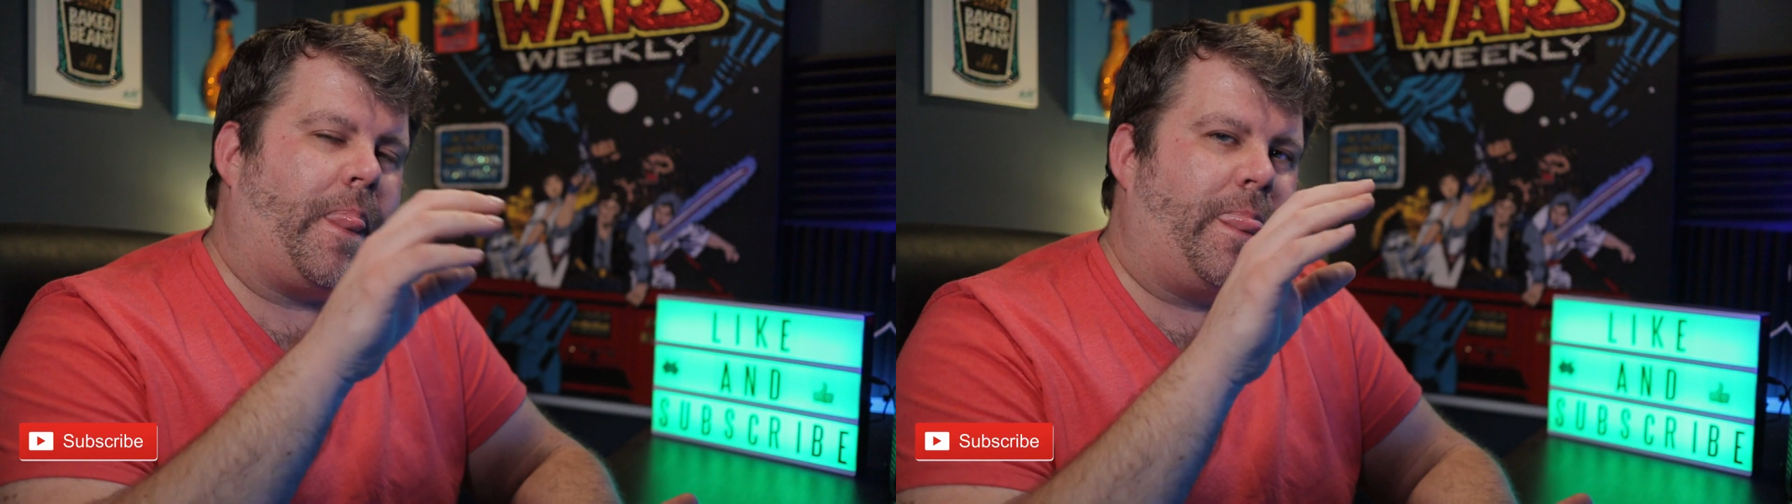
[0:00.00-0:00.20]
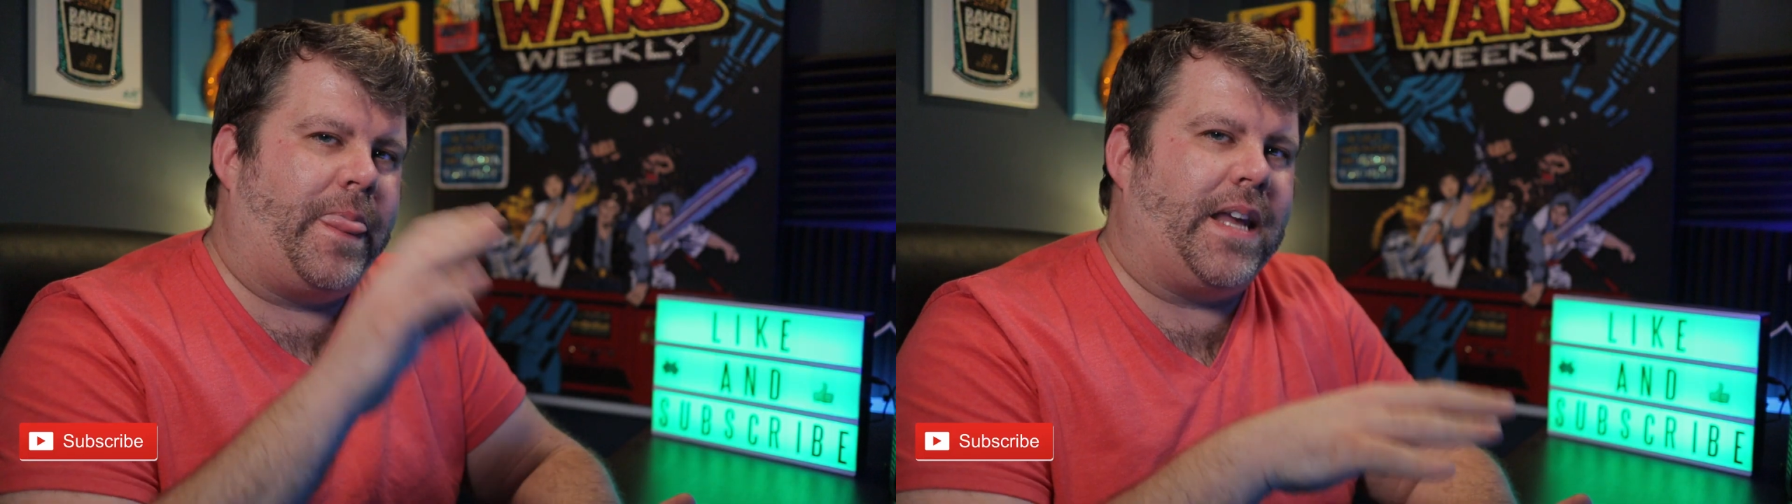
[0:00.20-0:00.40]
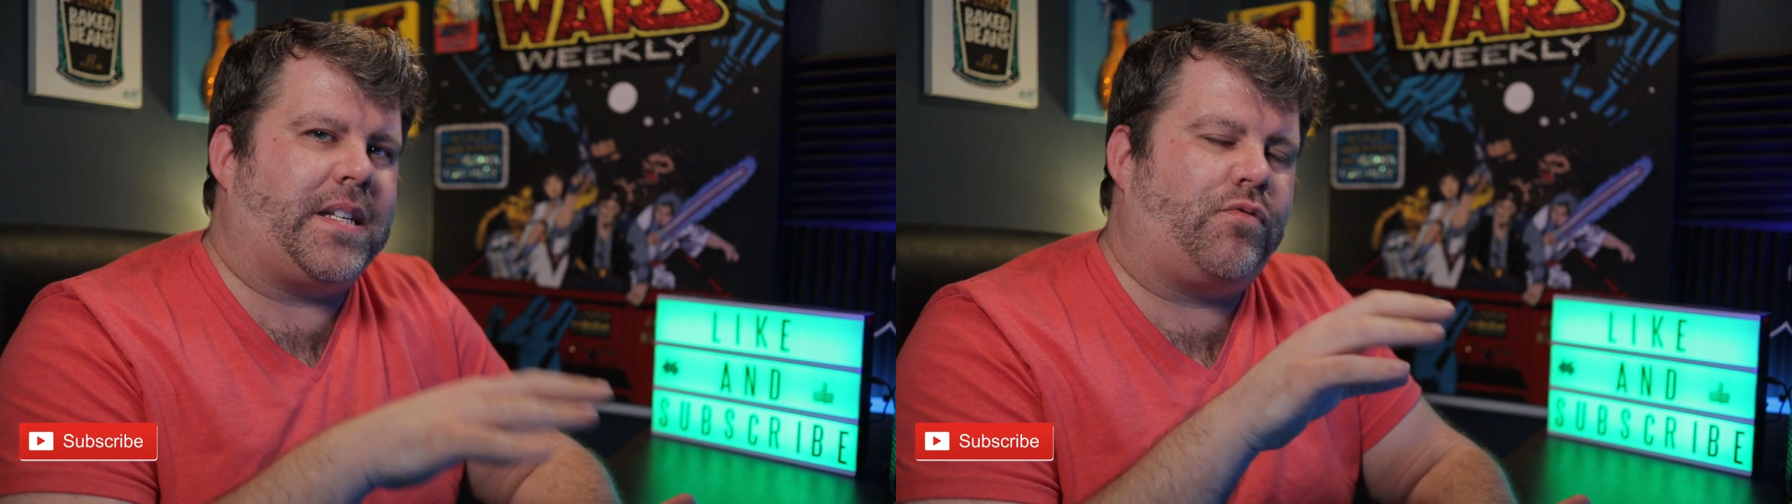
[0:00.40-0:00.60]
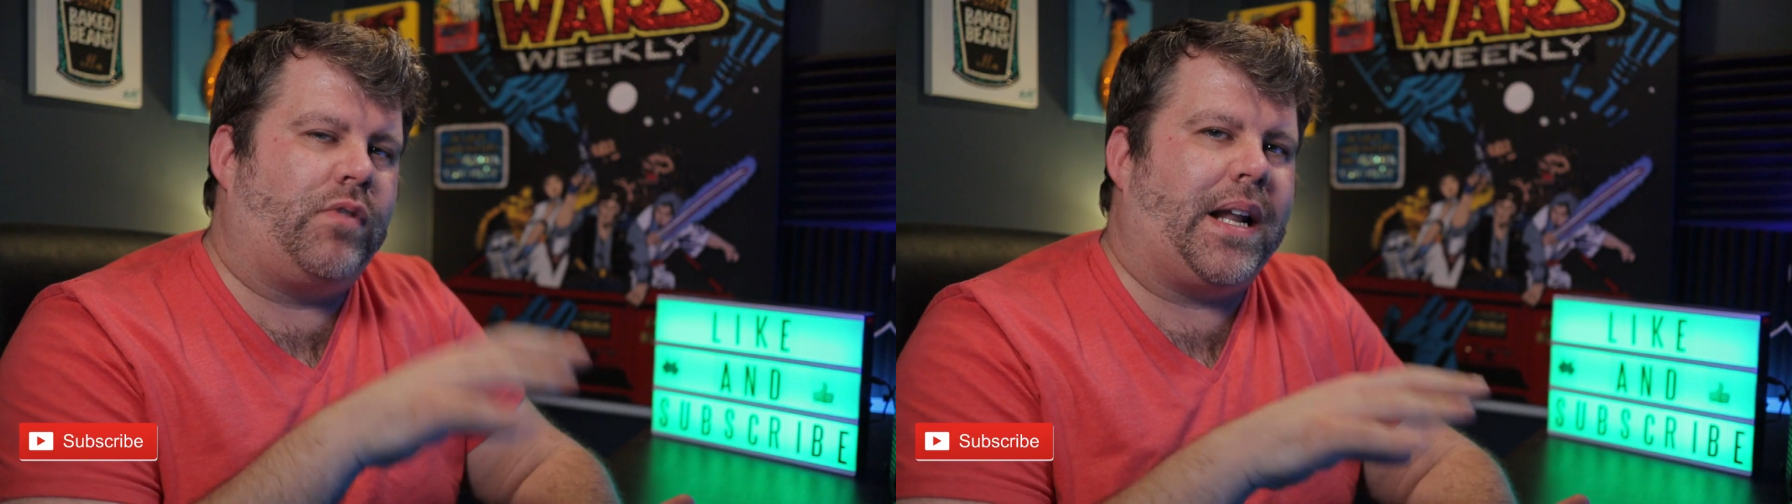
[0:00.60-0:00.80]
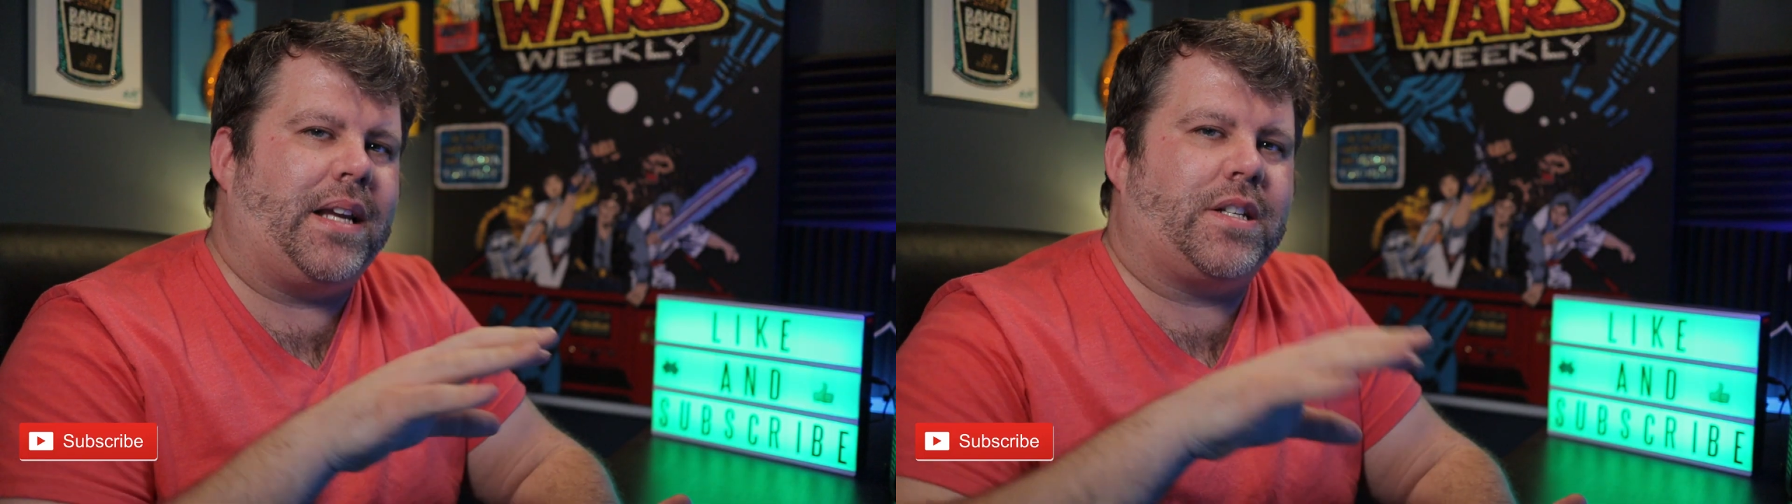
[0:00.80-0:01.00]
this
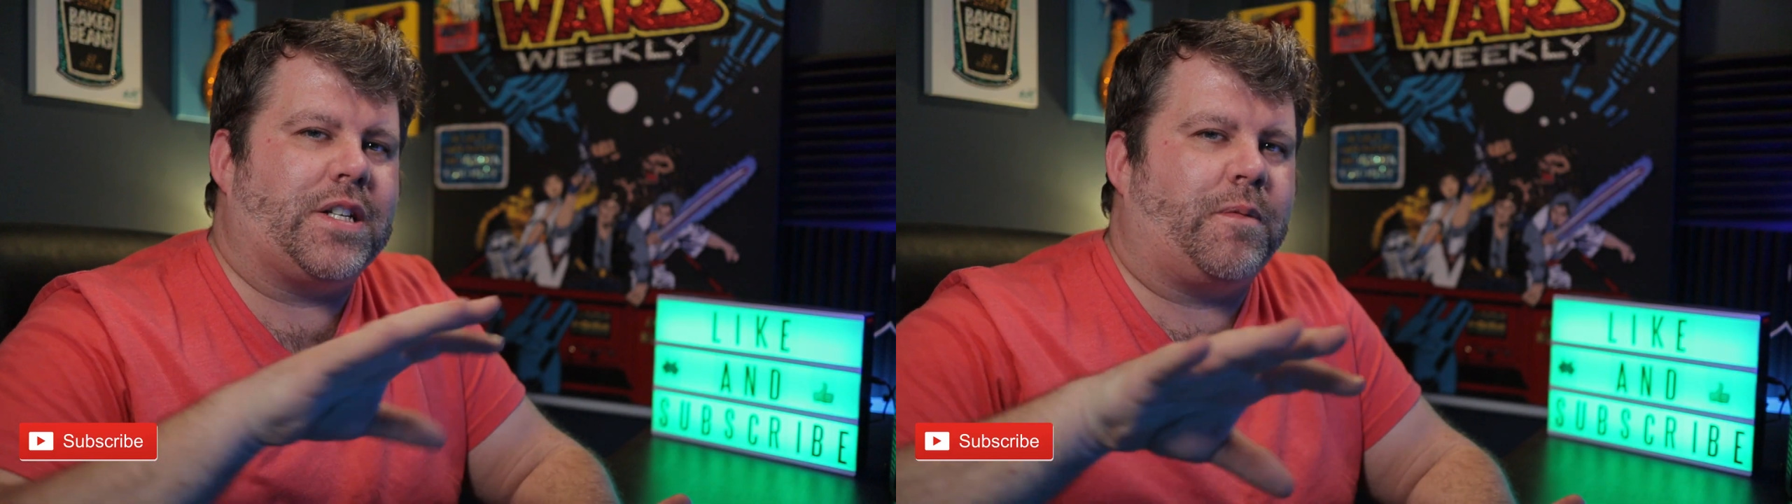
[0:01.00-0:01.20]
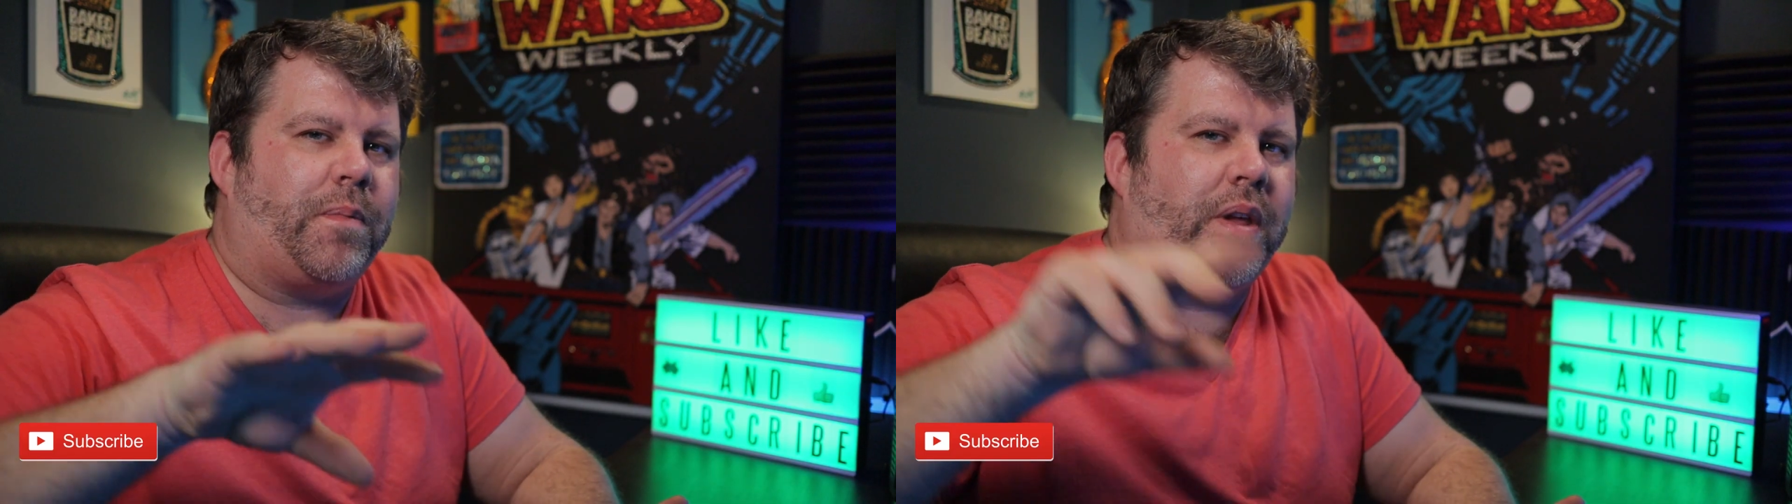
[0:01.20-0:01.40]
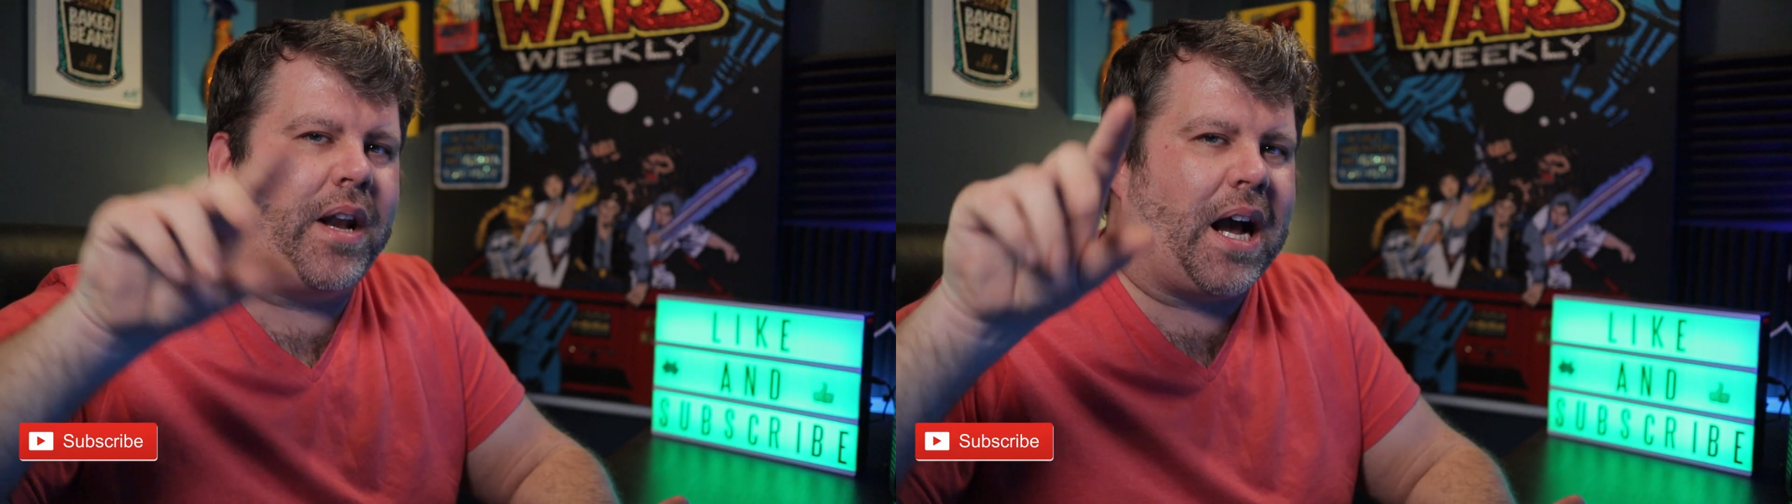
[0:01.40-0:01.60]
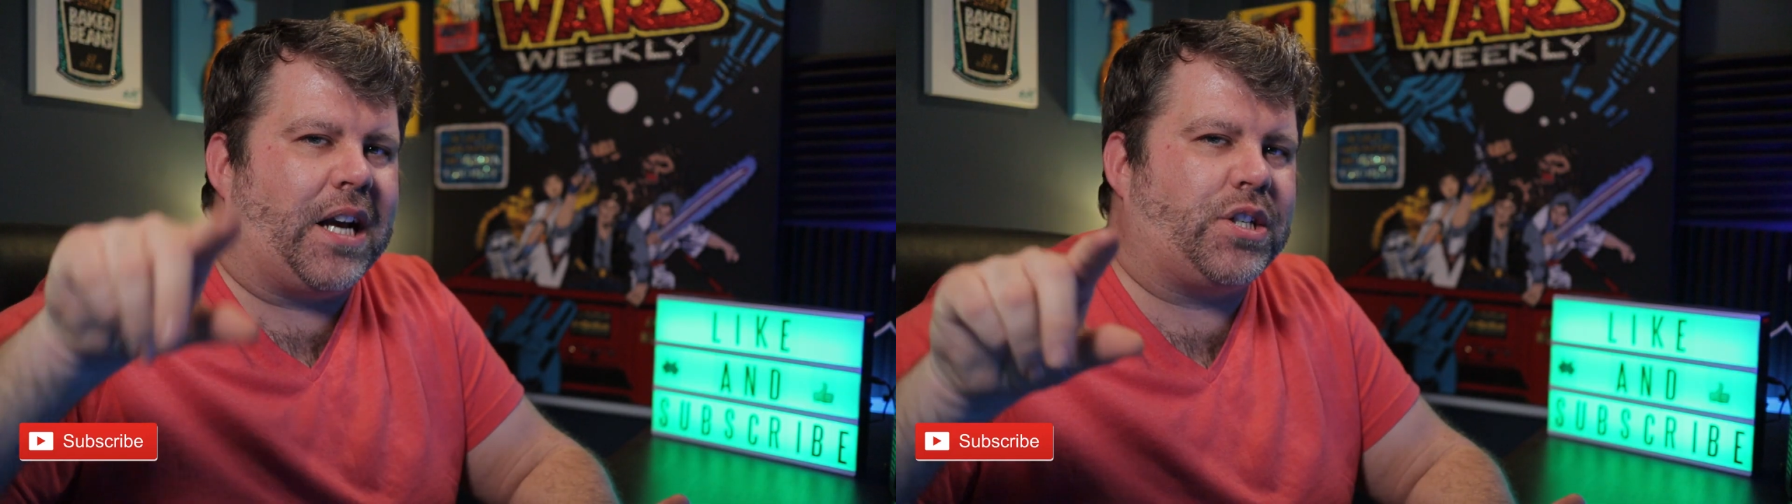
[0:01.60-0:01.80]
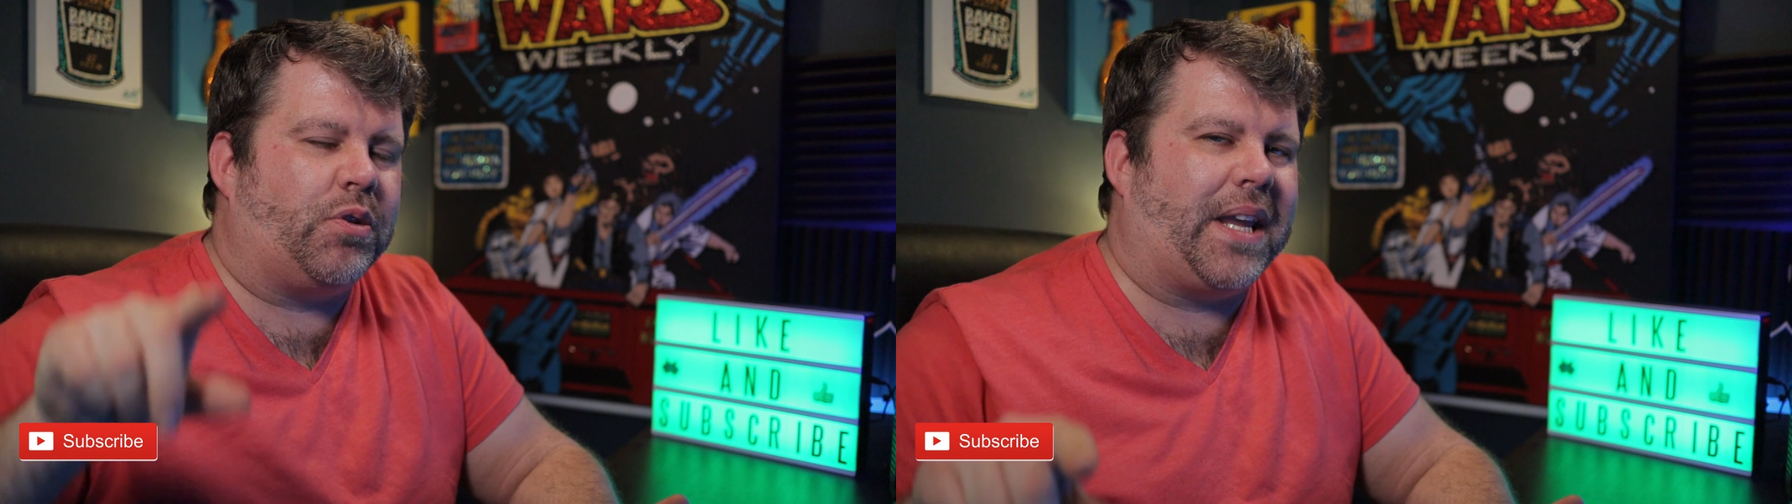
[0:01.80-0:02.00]
relates to something I
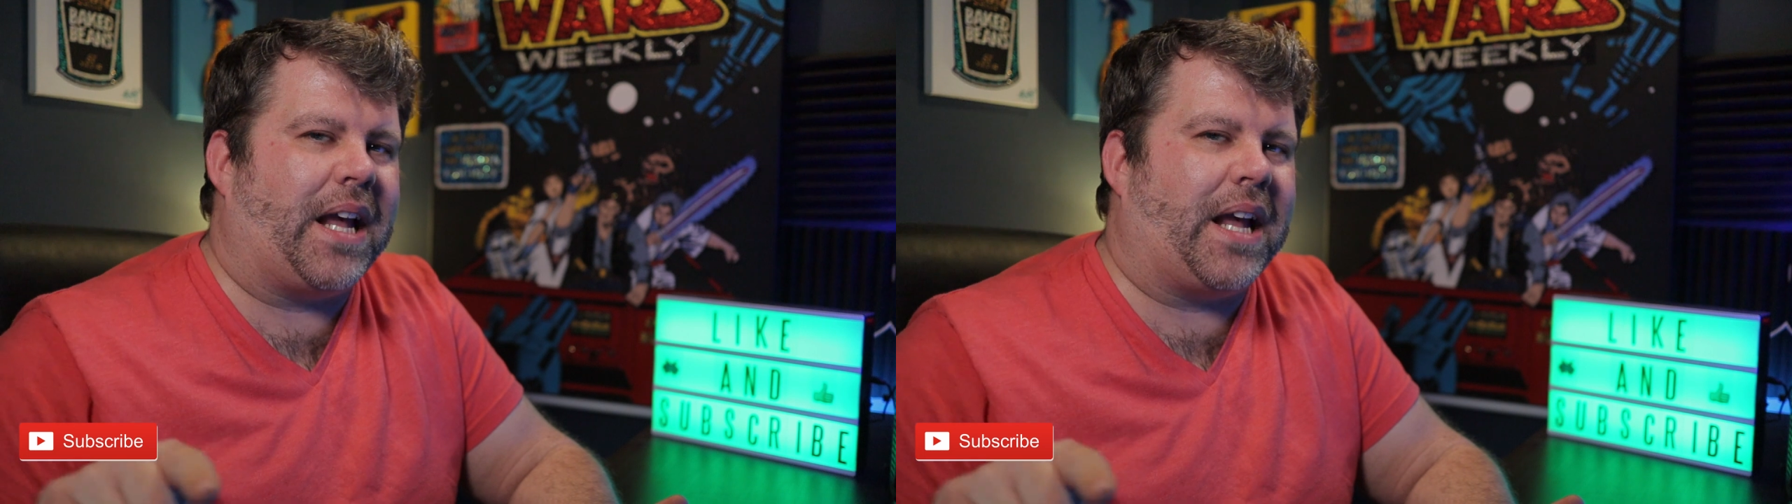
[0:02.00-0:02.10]
shall